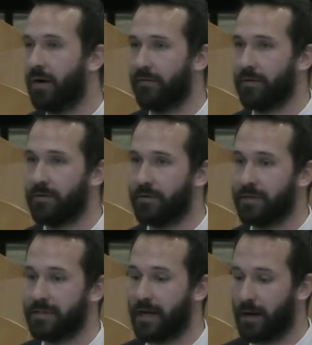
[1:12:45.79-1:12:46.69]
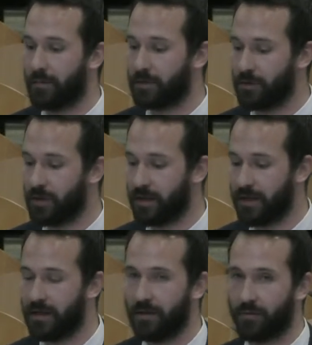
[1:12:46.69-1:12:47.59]
However, there is that
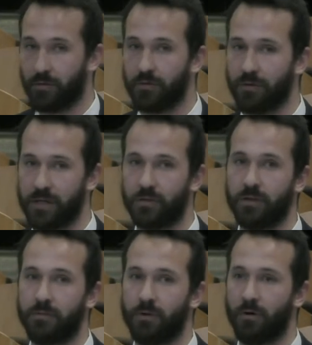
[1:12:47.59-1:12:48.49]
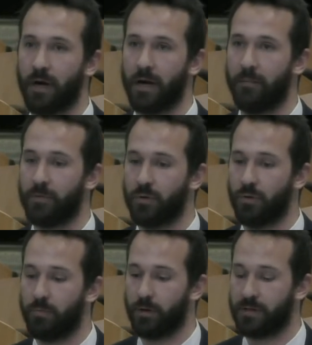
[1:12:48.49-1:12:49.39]
opportunity through the Green Choice program
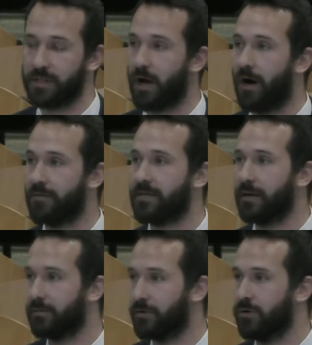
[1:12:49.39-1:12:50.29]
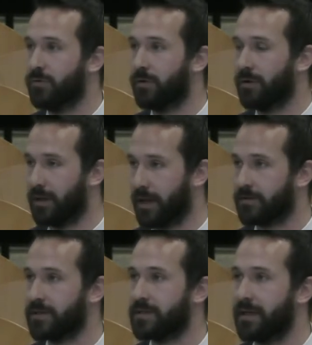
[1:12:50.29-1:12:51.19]
to purchase offsite renewable
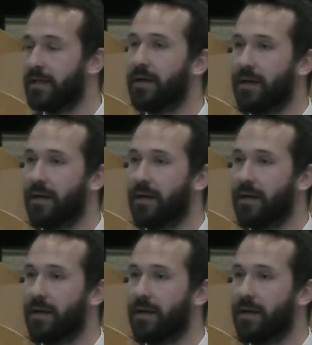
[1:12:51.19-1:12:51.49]
electricity